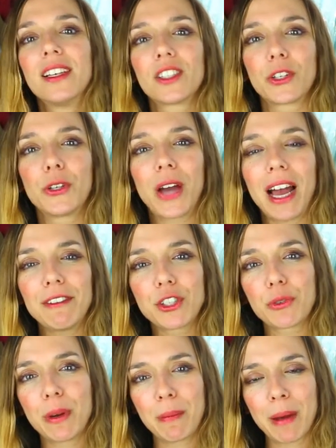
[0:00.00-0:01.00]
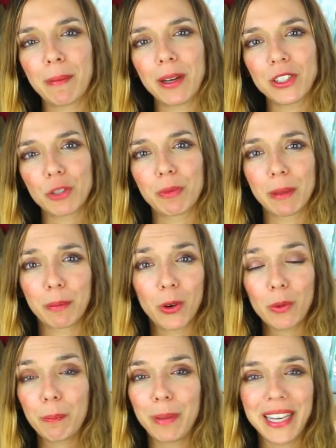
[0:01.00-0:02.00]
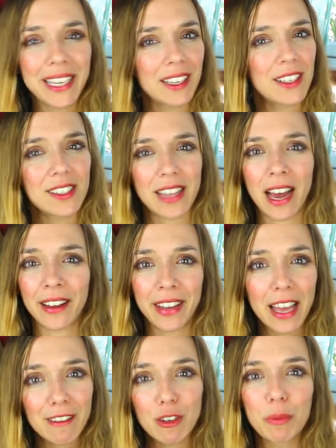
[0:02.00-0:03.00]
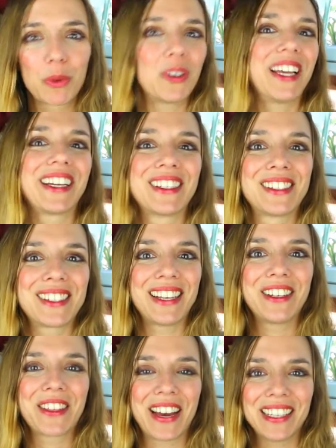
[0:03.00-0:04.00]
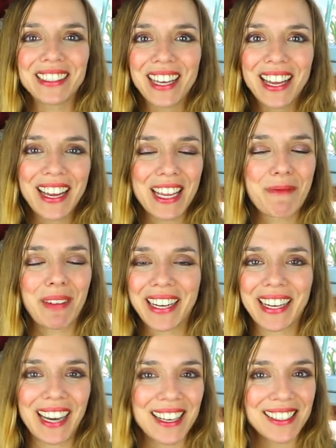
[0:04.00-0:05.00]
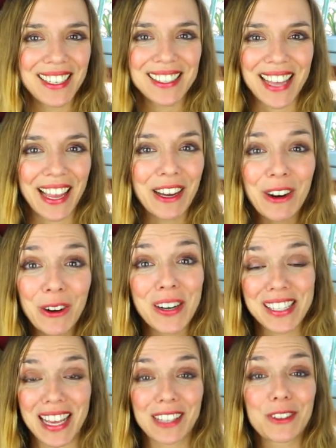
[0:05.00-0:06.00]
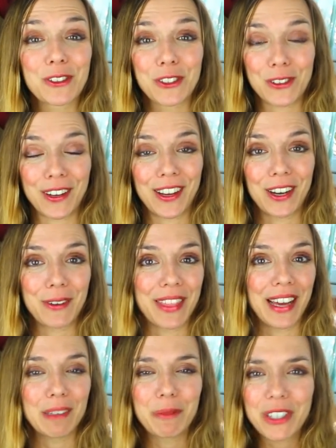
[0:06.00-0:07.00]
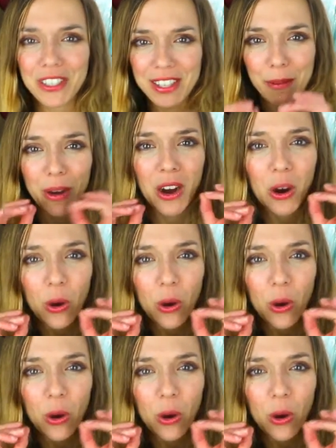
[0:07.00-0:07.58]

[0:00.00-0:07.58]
So you have to remember to be bold. Beginners are never bold, I can tell you that. In my classes, I always had to struggle with that, because they were